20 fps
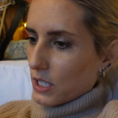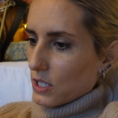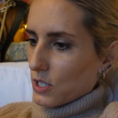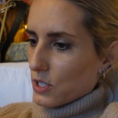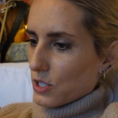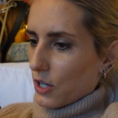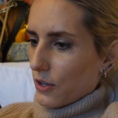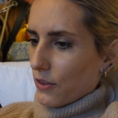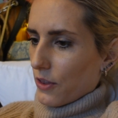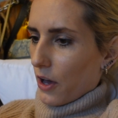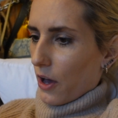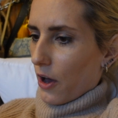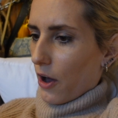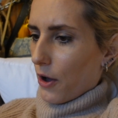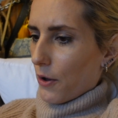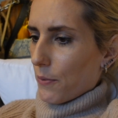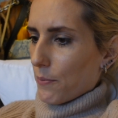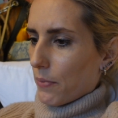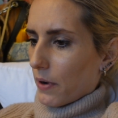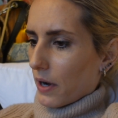So the
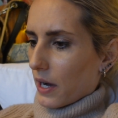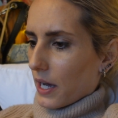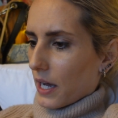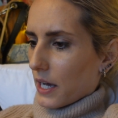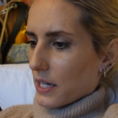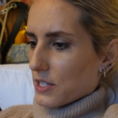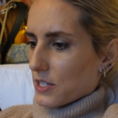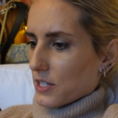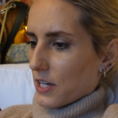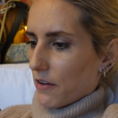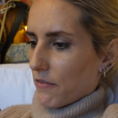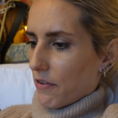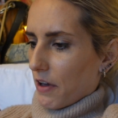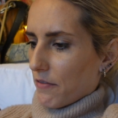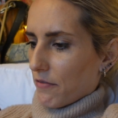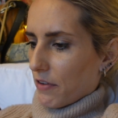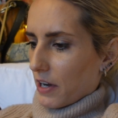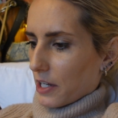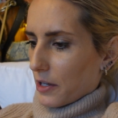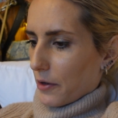home buyer survey
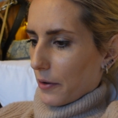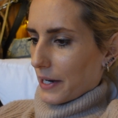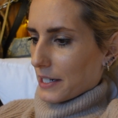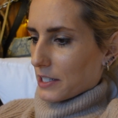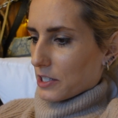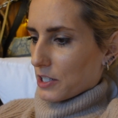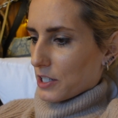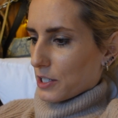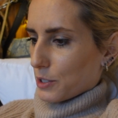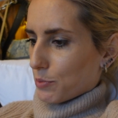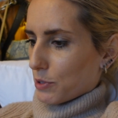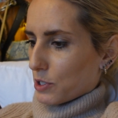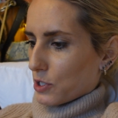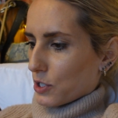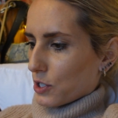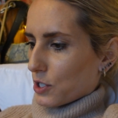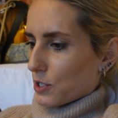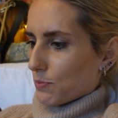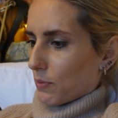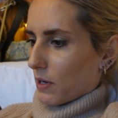and valuation is
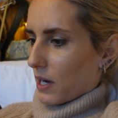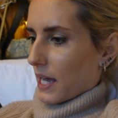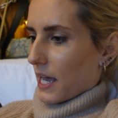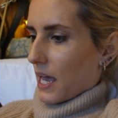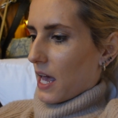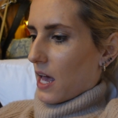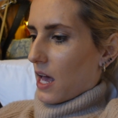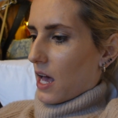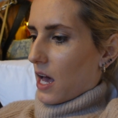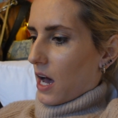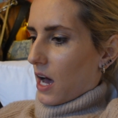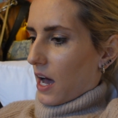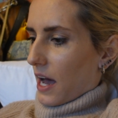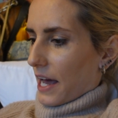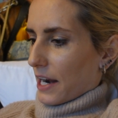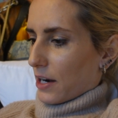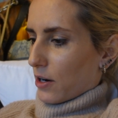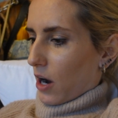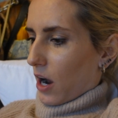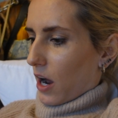produced by
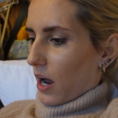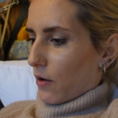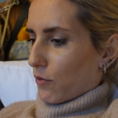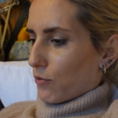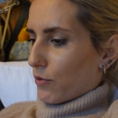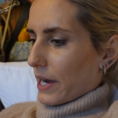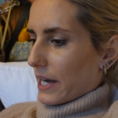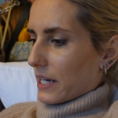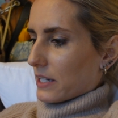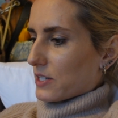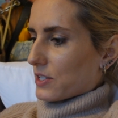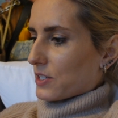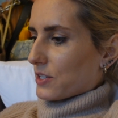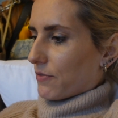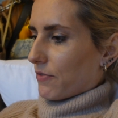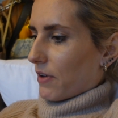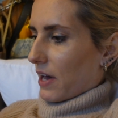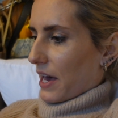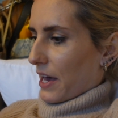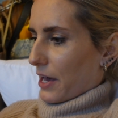a RICS
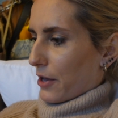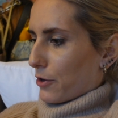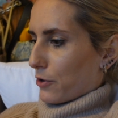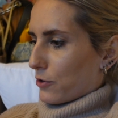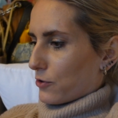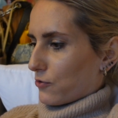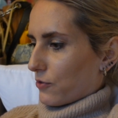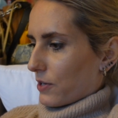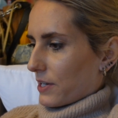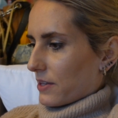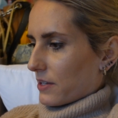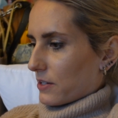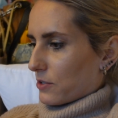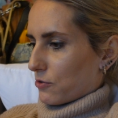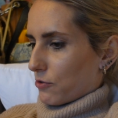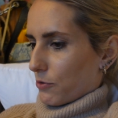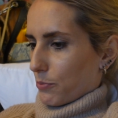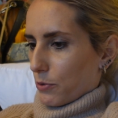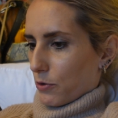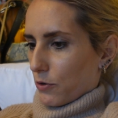surveyor who has written this
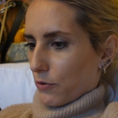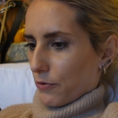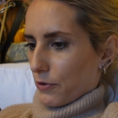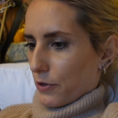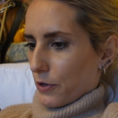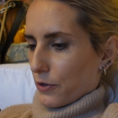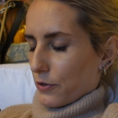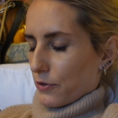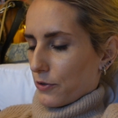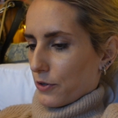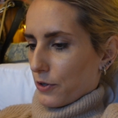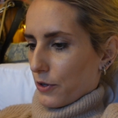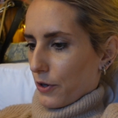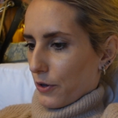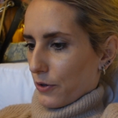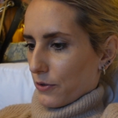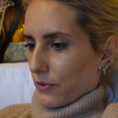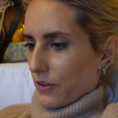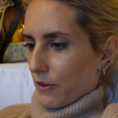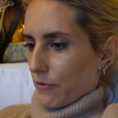report for you to
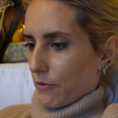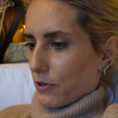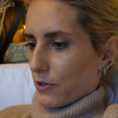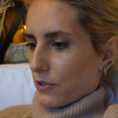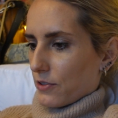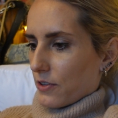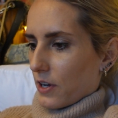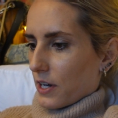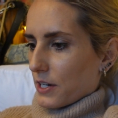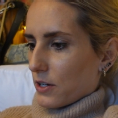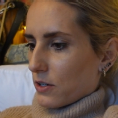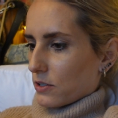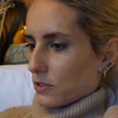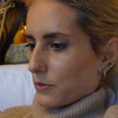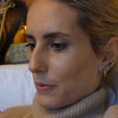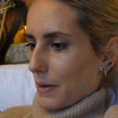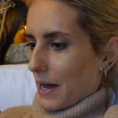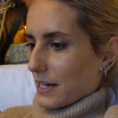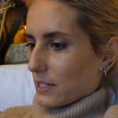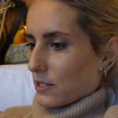use. If you decide not
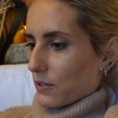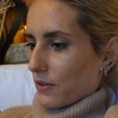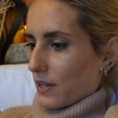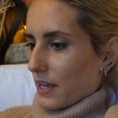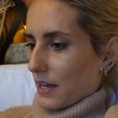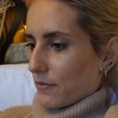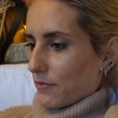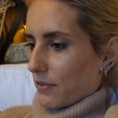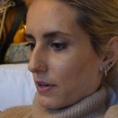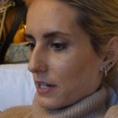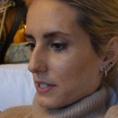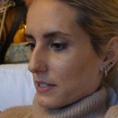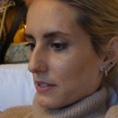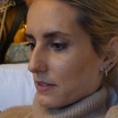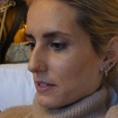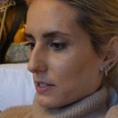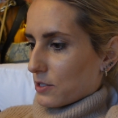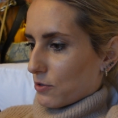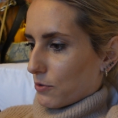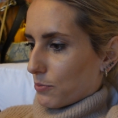to act on the advice in
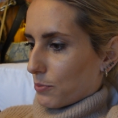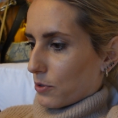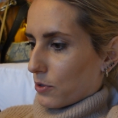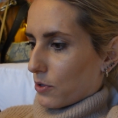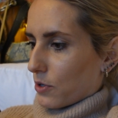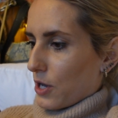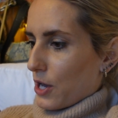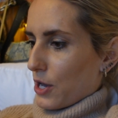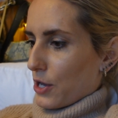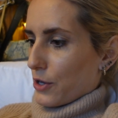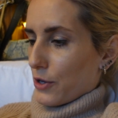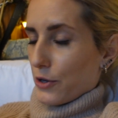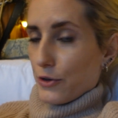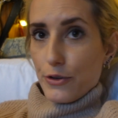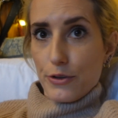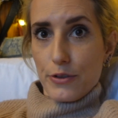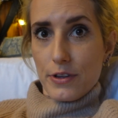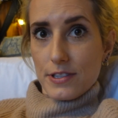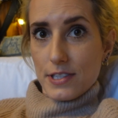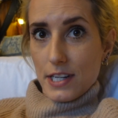this report, you
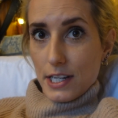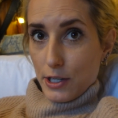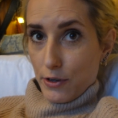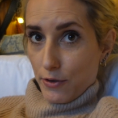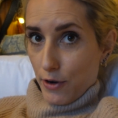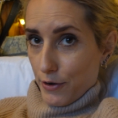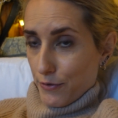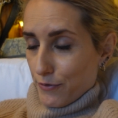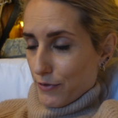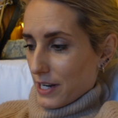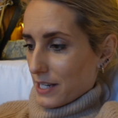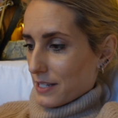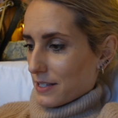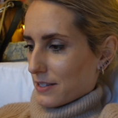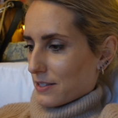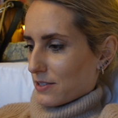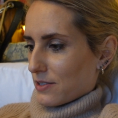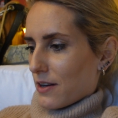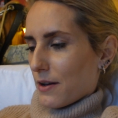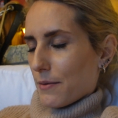do this at your own
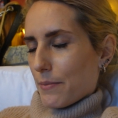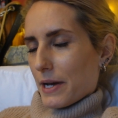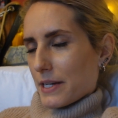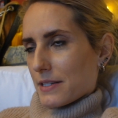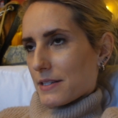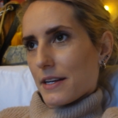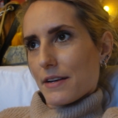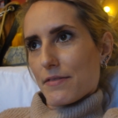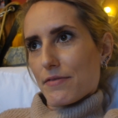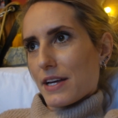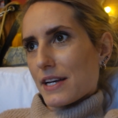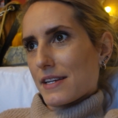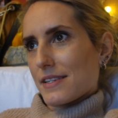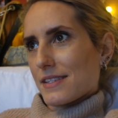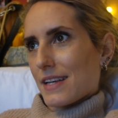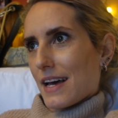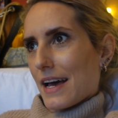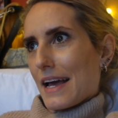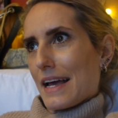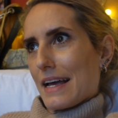risk. So basically if they
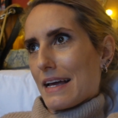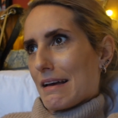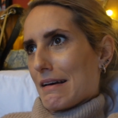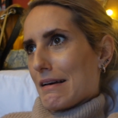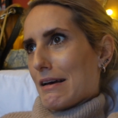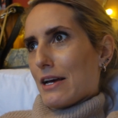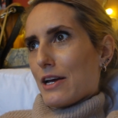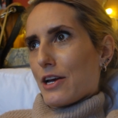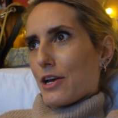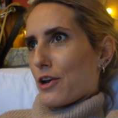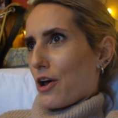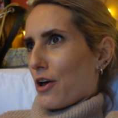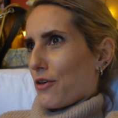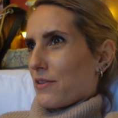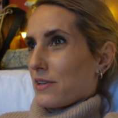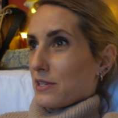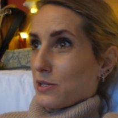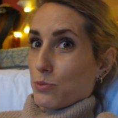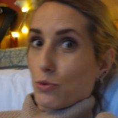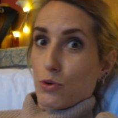say, you know,
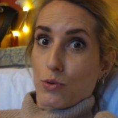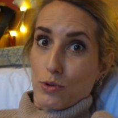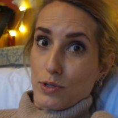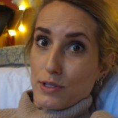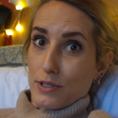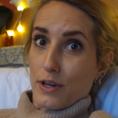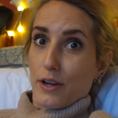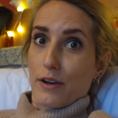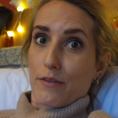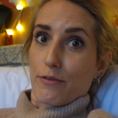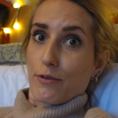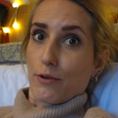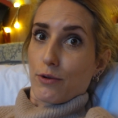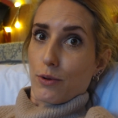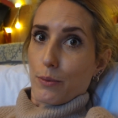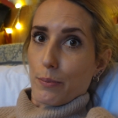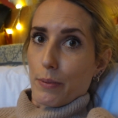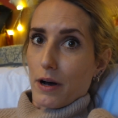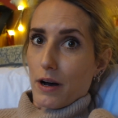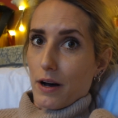this wall is going to fall
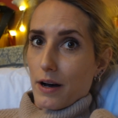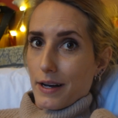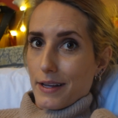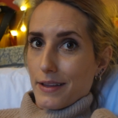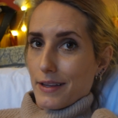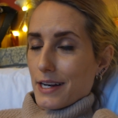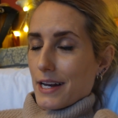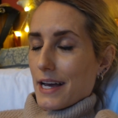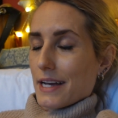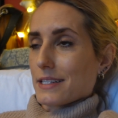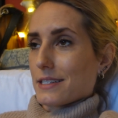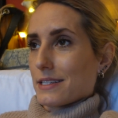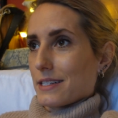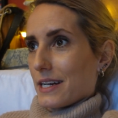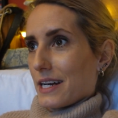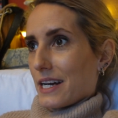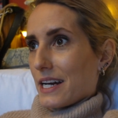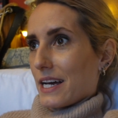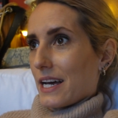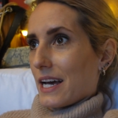apart in the next
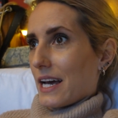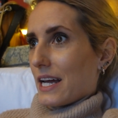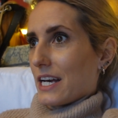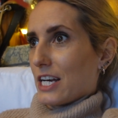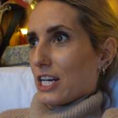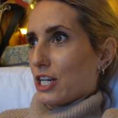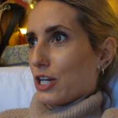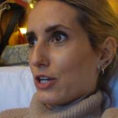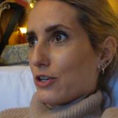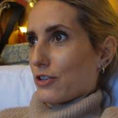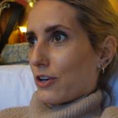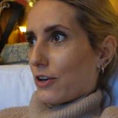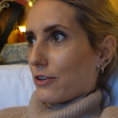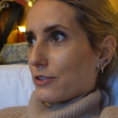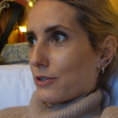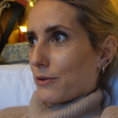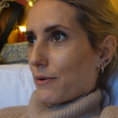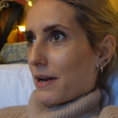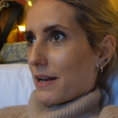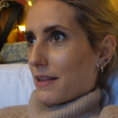year and you don't
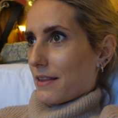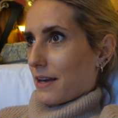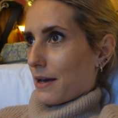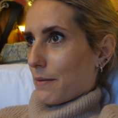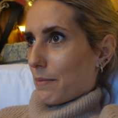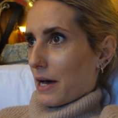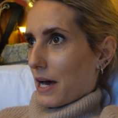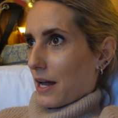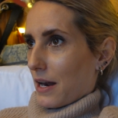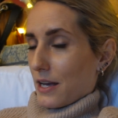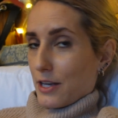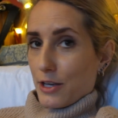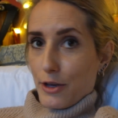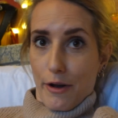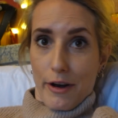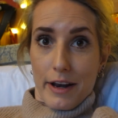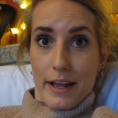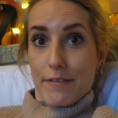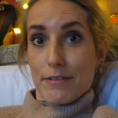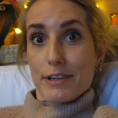do anything about it, you
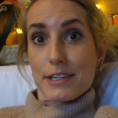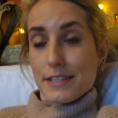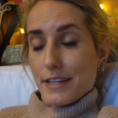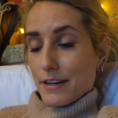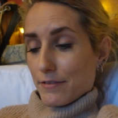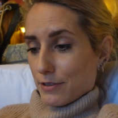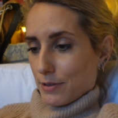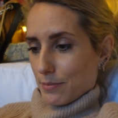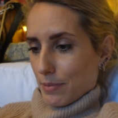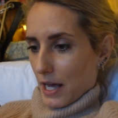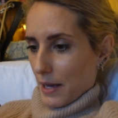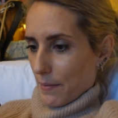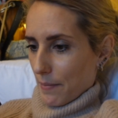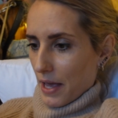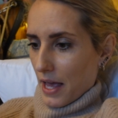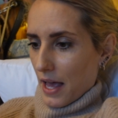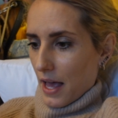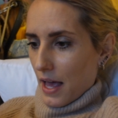only have yourself to blame.